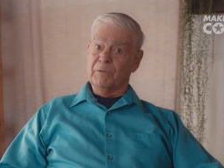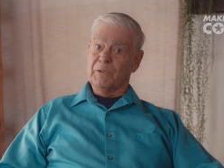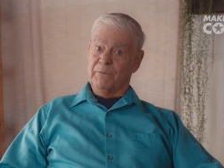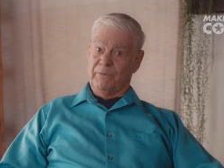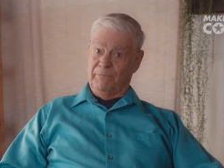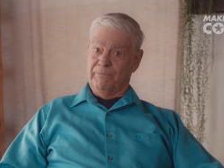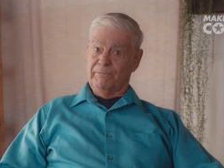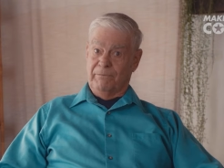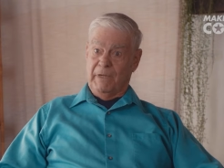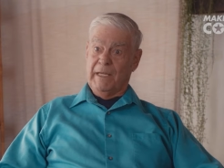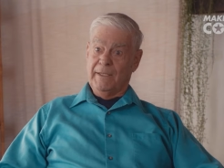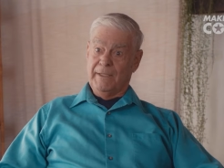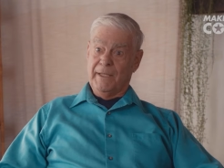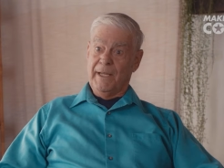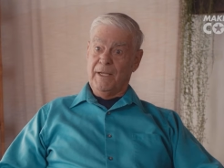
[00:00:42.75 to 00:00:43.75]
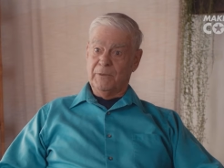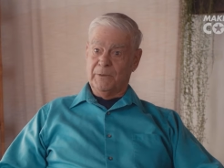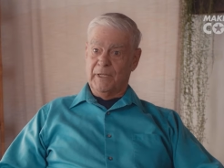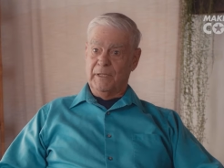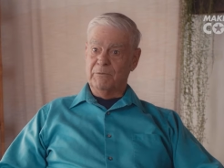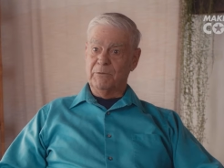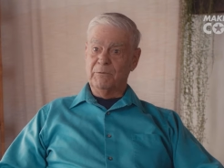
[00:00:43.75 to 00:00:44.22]
was failing
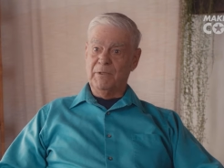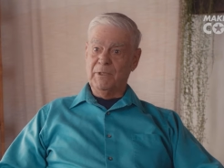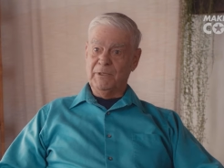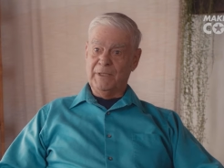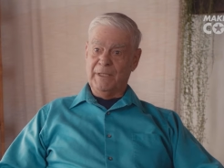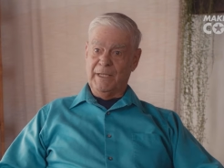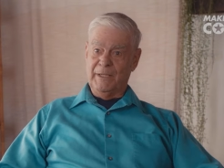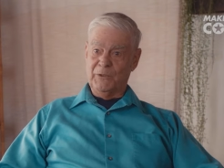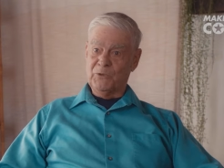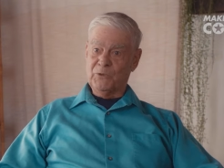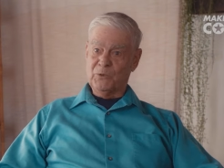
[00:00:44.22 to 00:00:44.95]
out. I was flunking out of